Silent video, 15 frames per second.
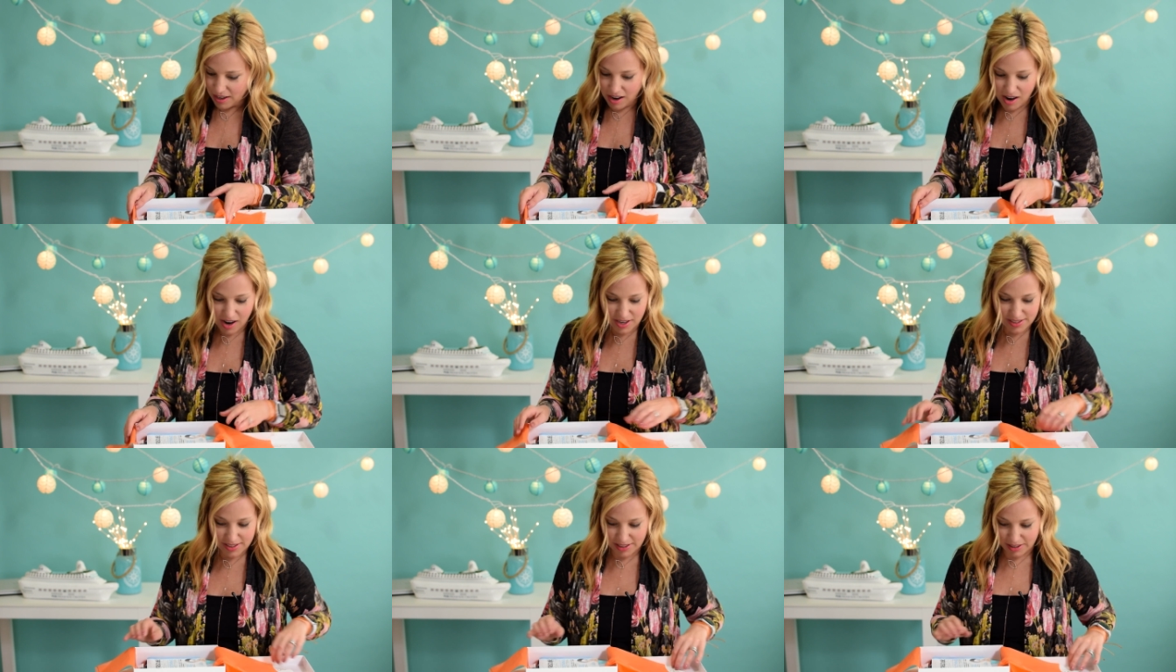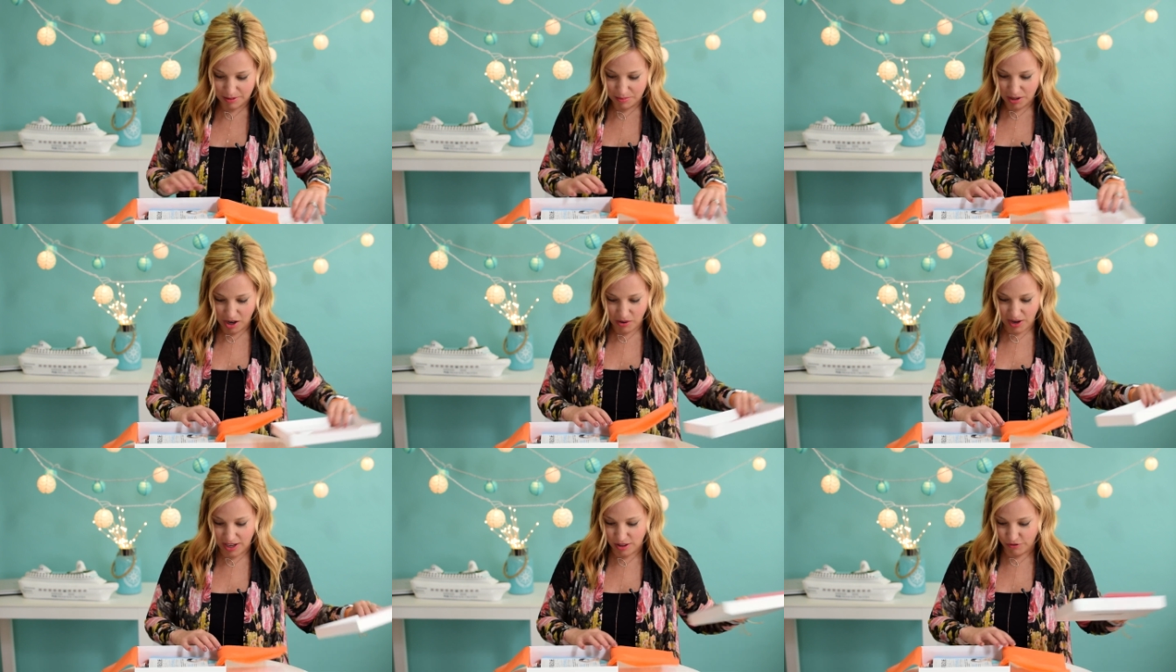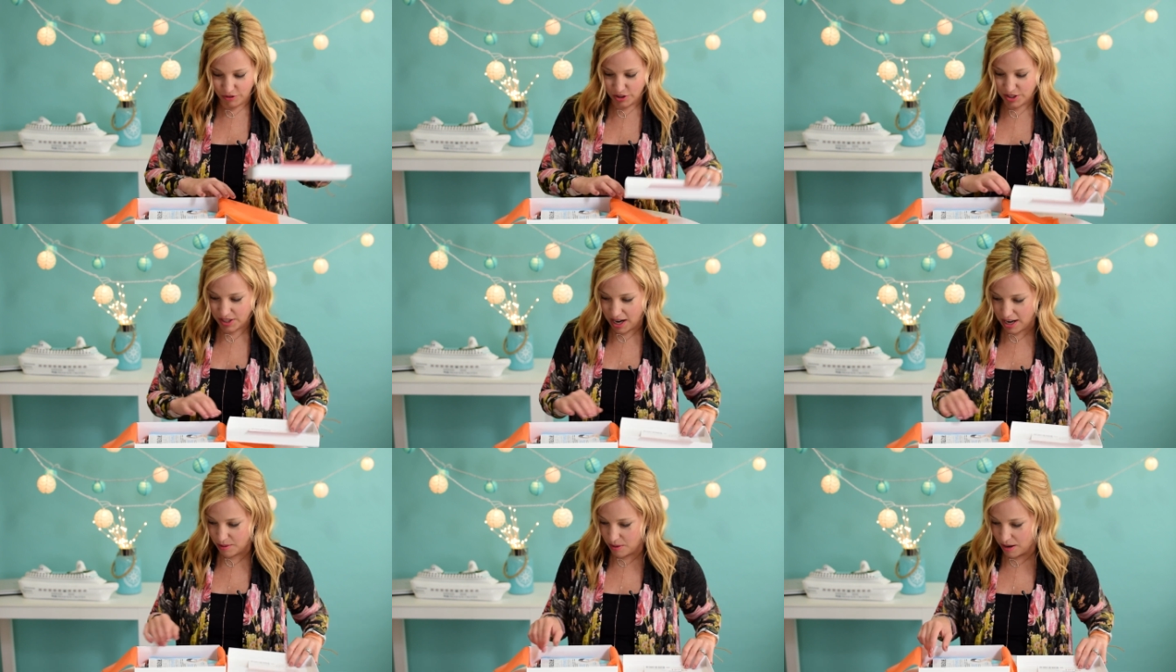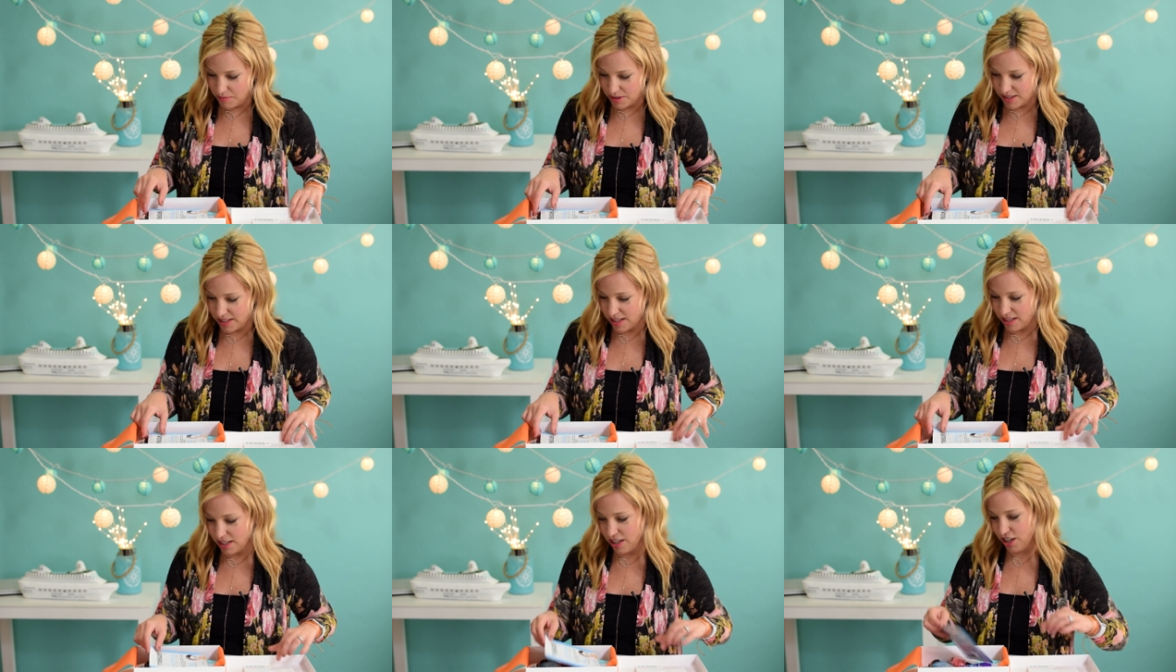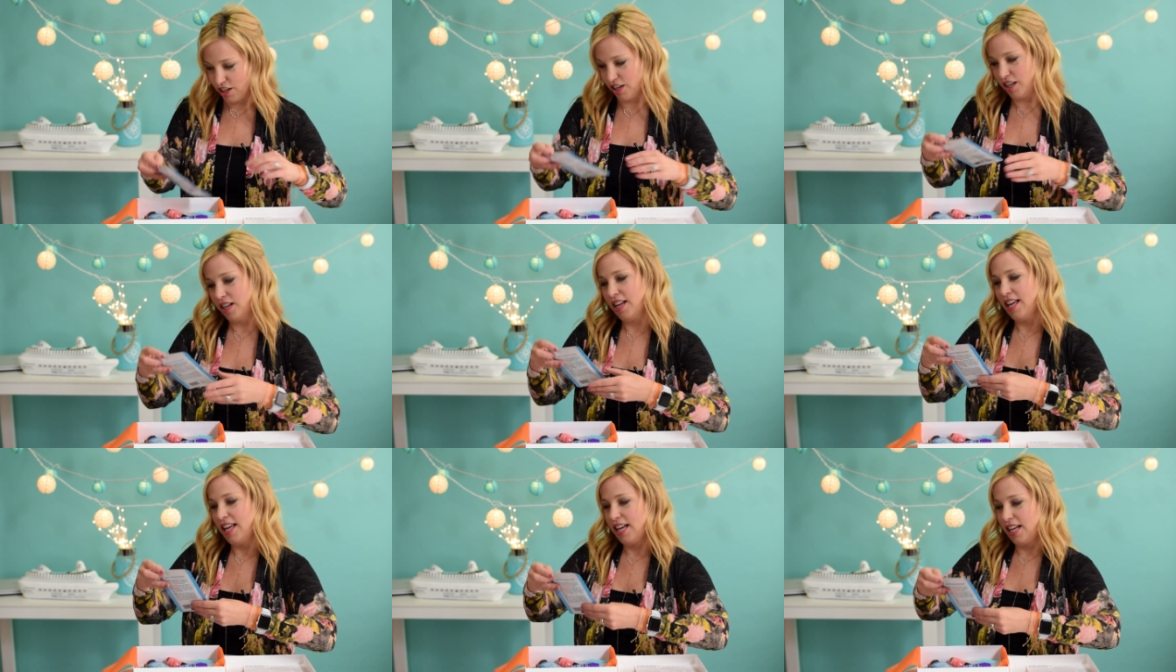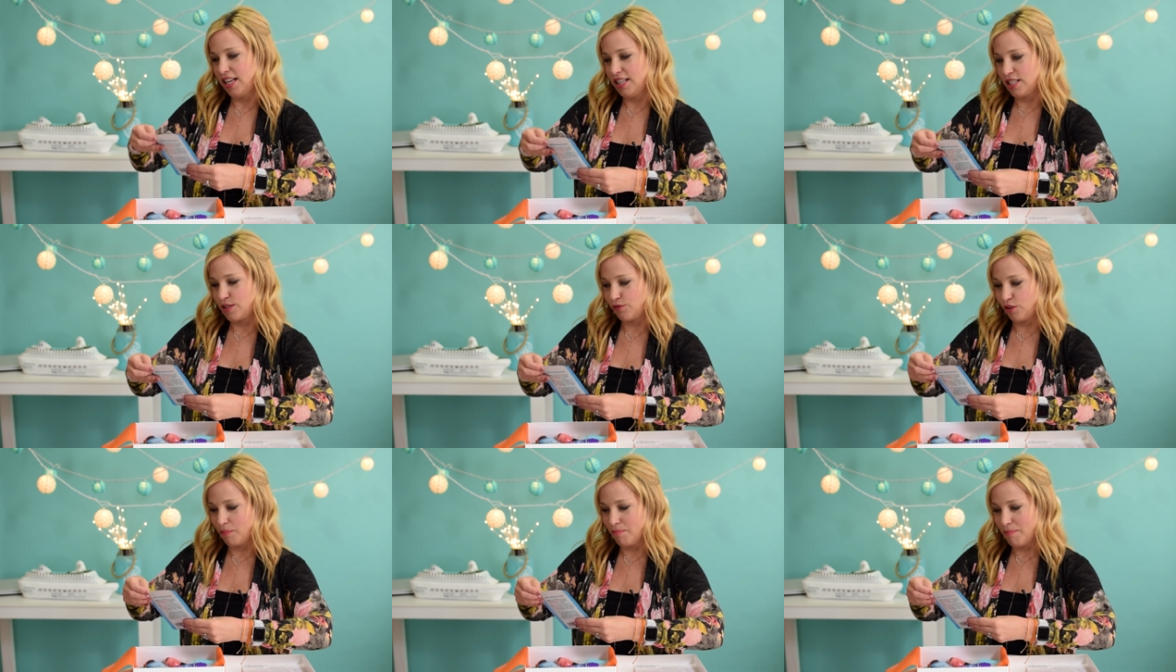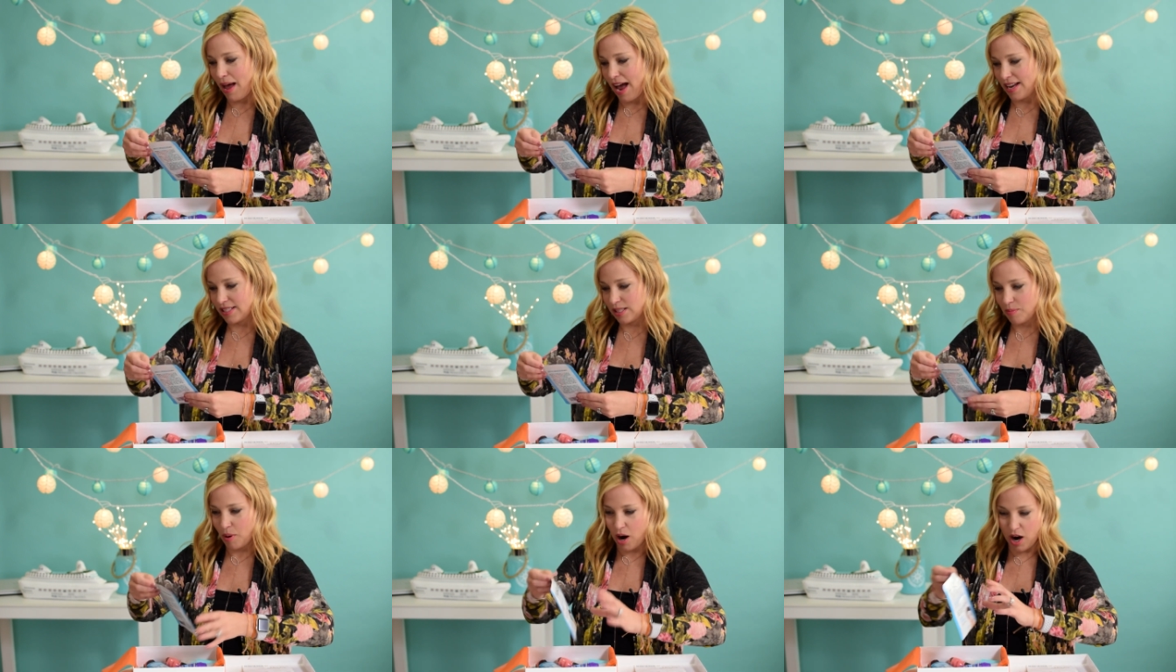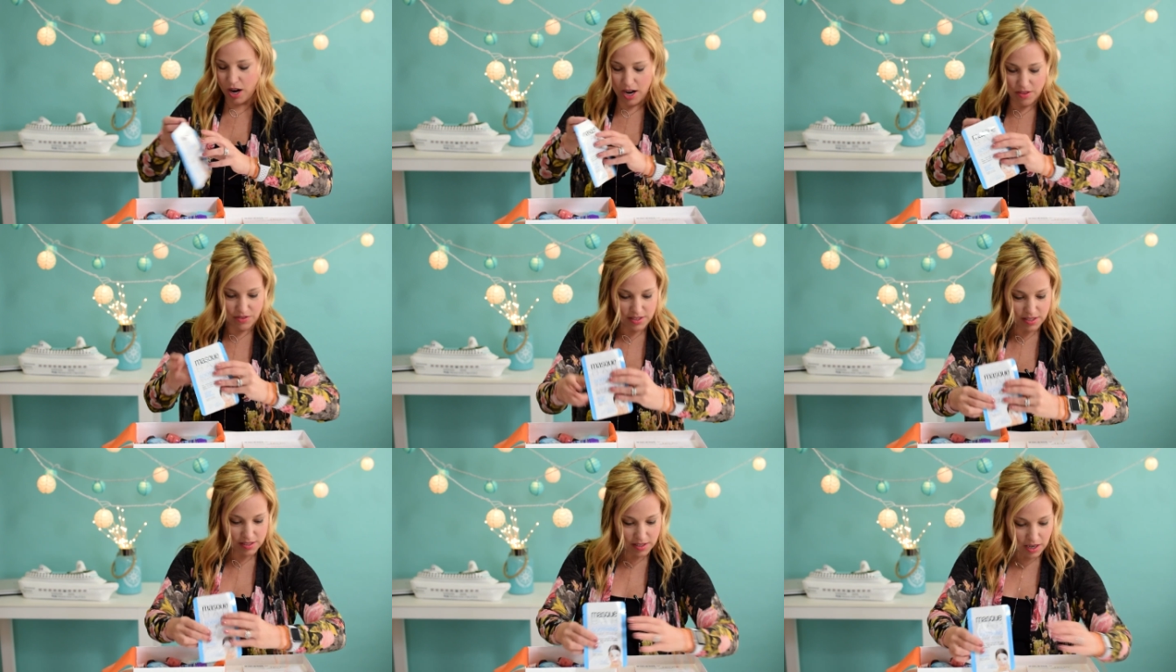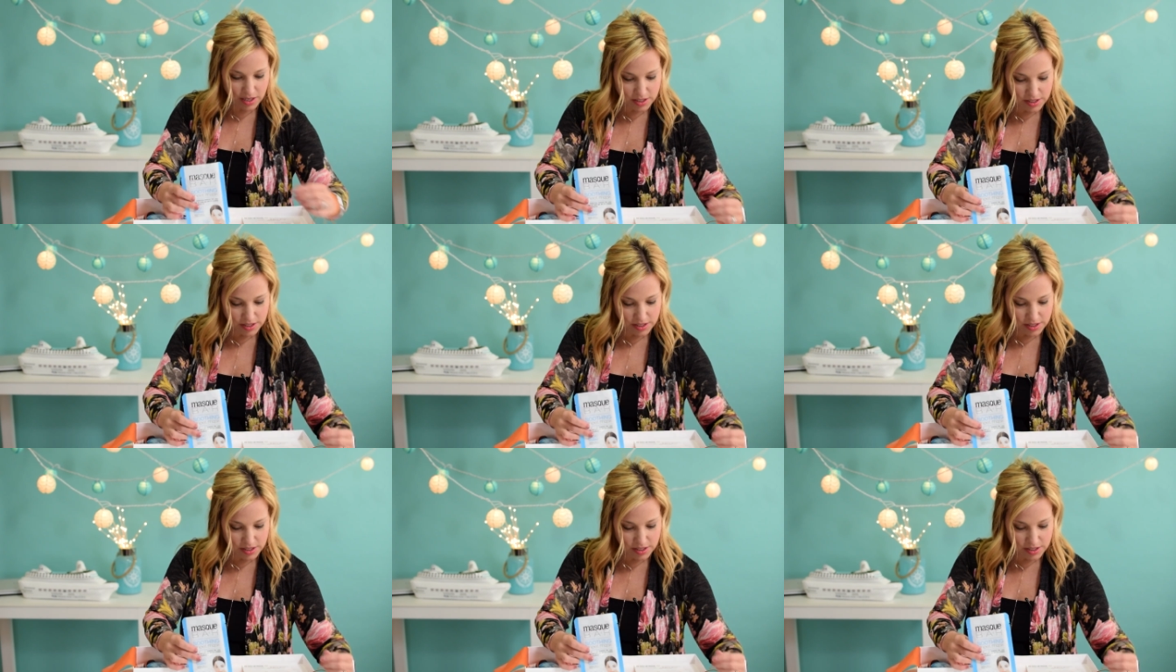Awesome. Okay, the first item I'm seeing here is from Mask Bar, and this is a